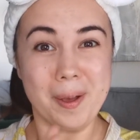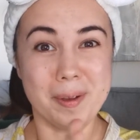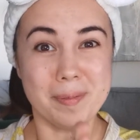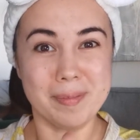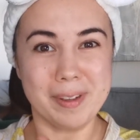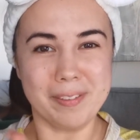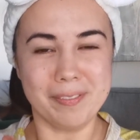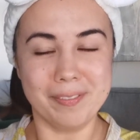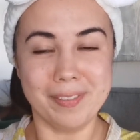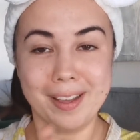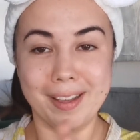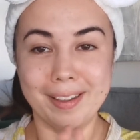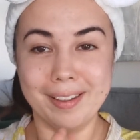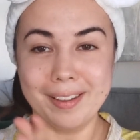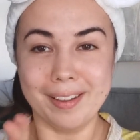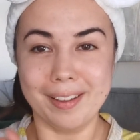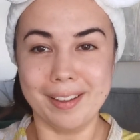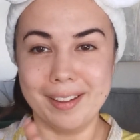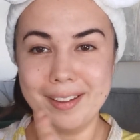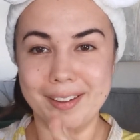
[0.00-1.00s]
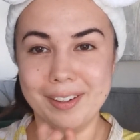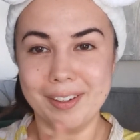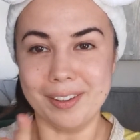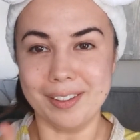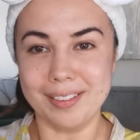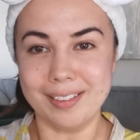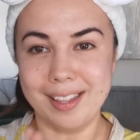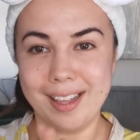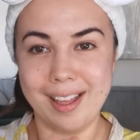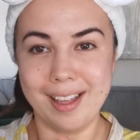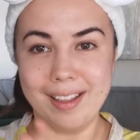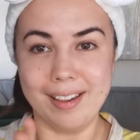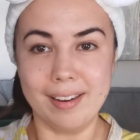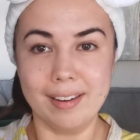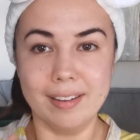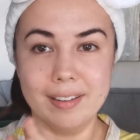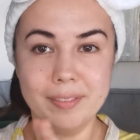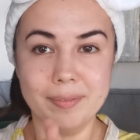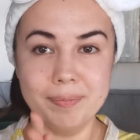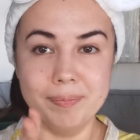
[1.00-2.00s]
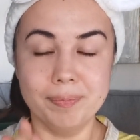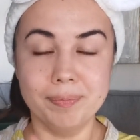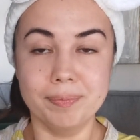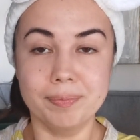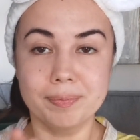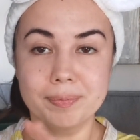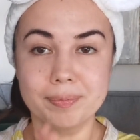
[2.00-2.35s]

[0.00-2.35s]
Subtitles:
on my finger, and then